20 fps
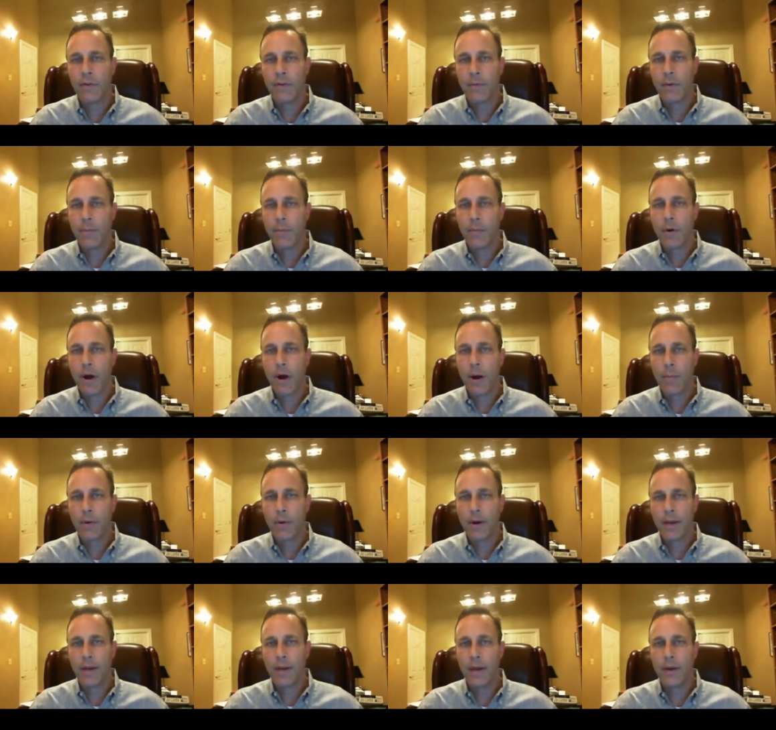from a
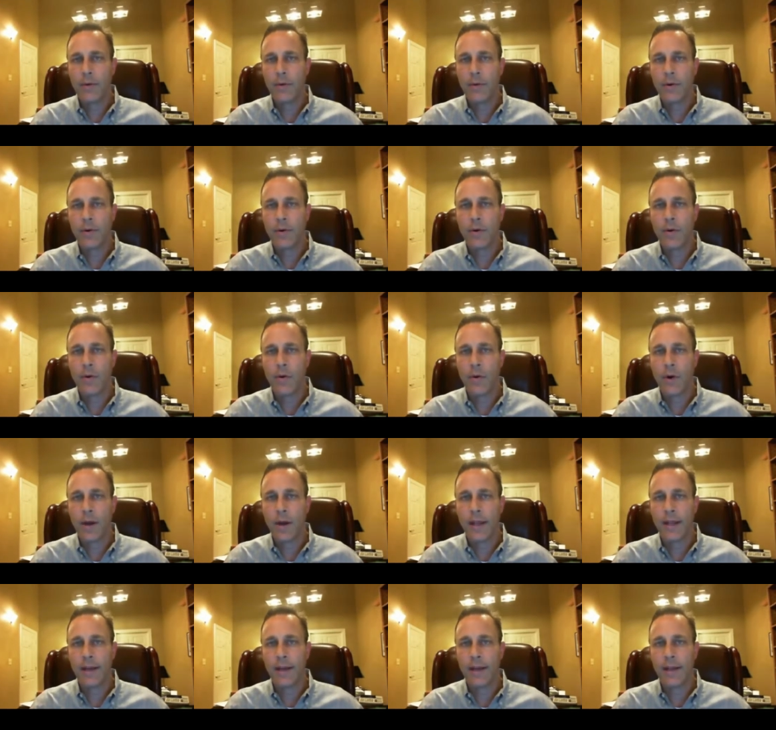property owner
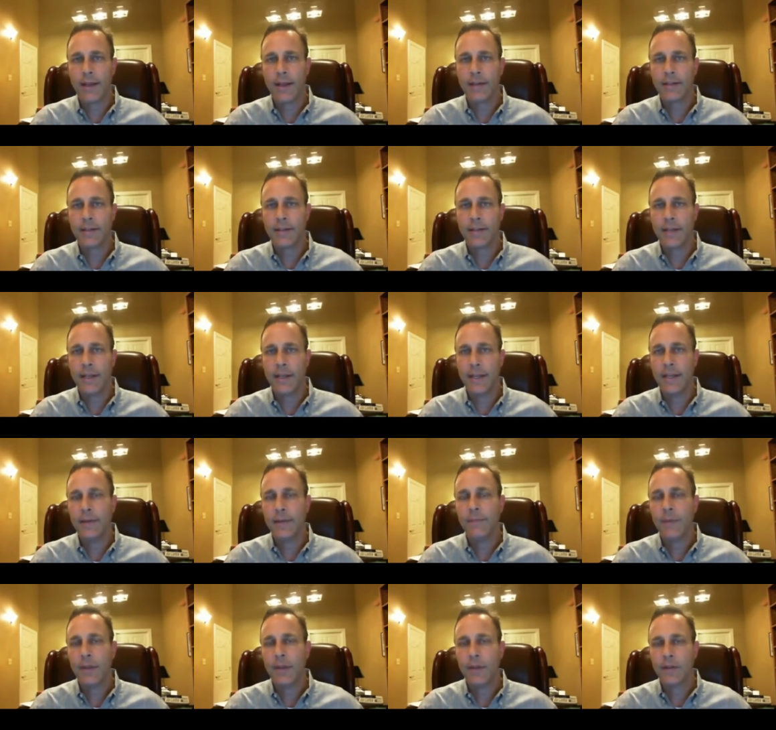or a
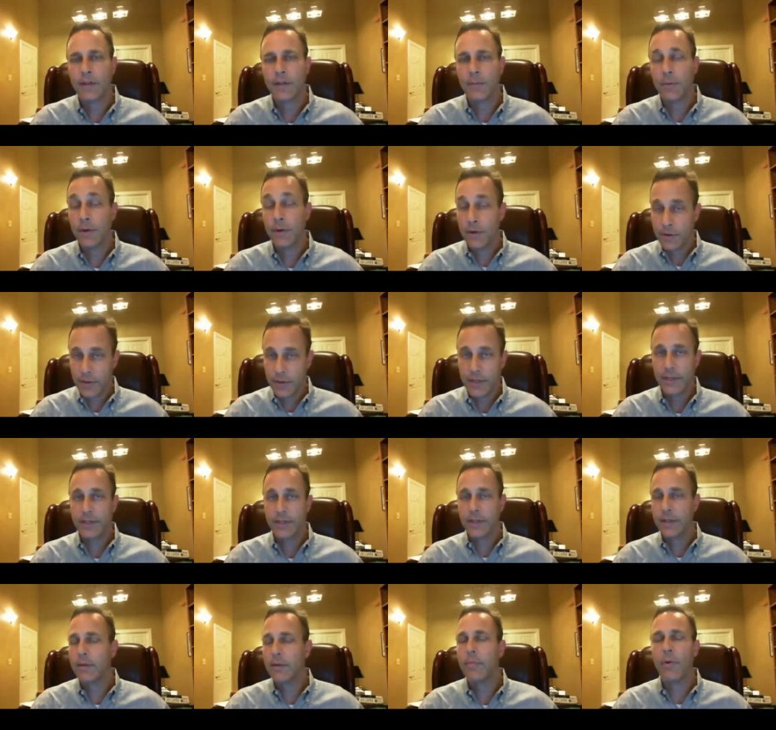lessee, someone who's
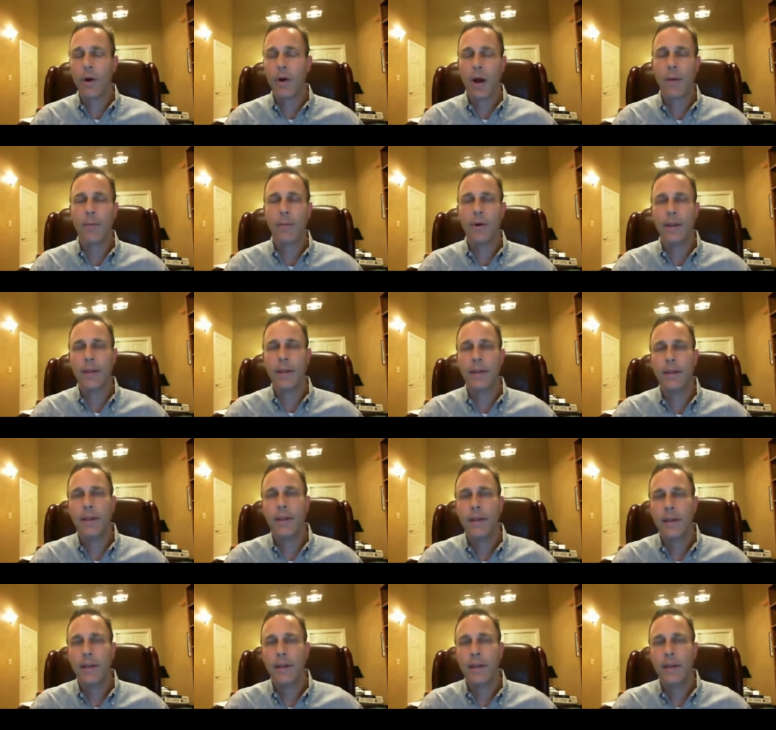leasing the property,